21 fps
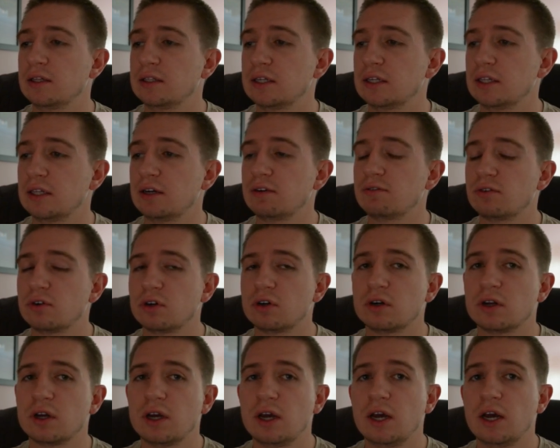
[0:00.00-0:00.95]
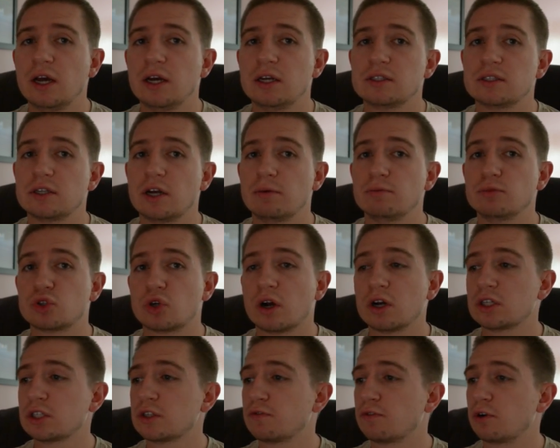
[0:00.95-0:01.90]
delivered some
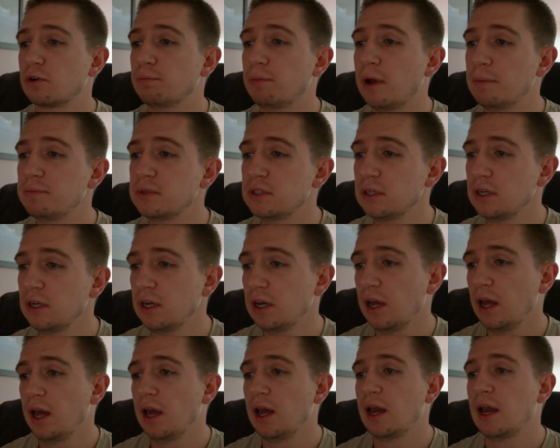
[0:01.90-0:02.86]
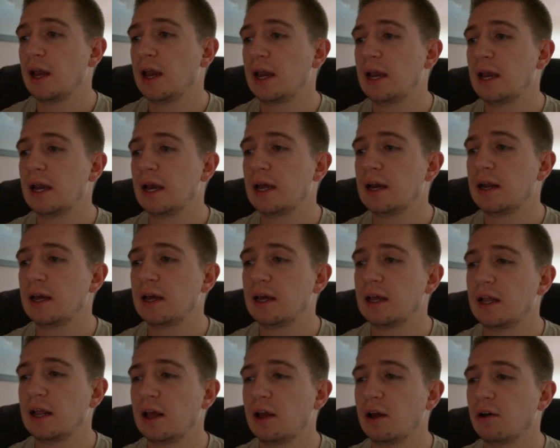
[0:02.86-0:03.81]
trucks for Pepsi and
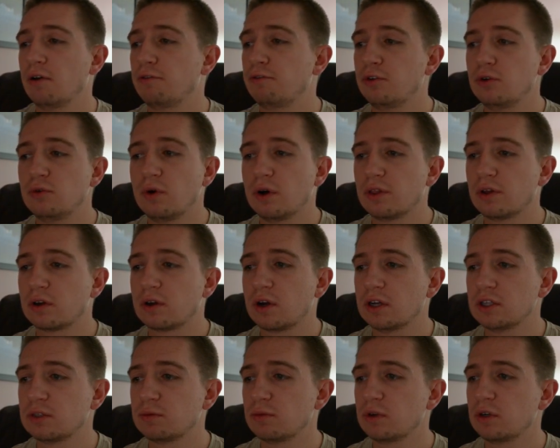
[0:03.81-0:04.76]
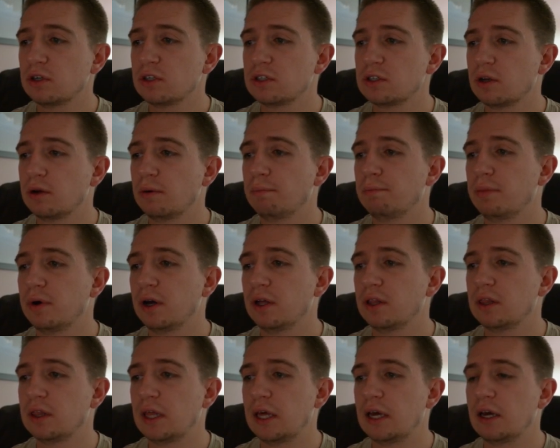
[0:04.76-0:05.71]
a few other customers,
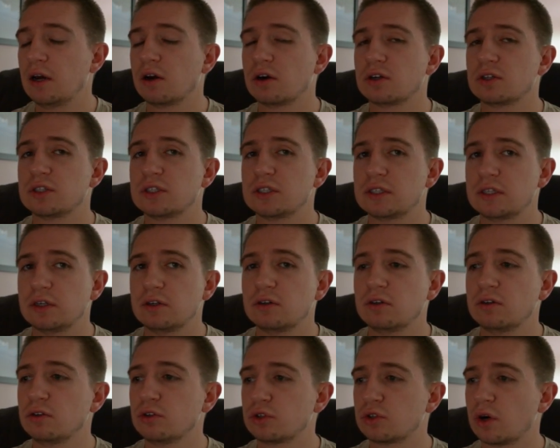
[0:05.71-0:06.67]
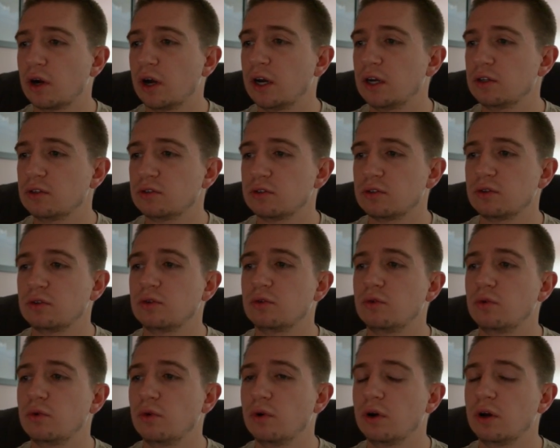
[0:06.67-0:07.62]
but they are still trying
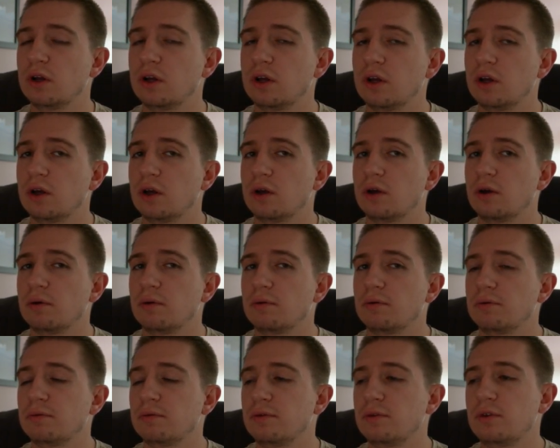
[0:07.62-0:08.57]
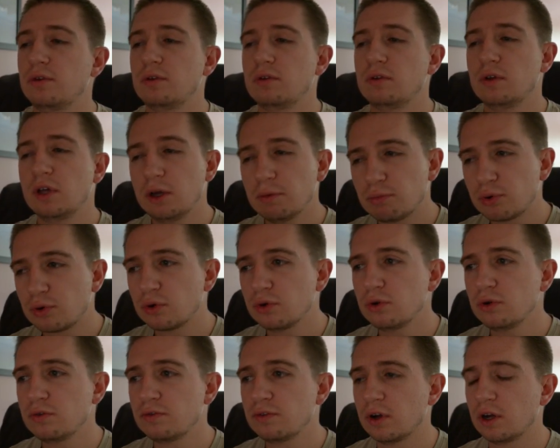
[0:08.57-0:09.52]
to
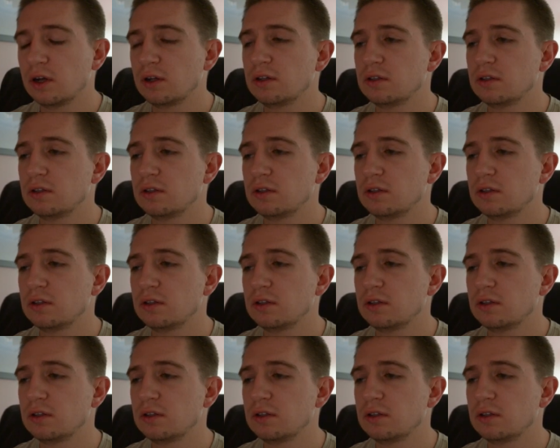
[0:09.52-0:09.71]
improve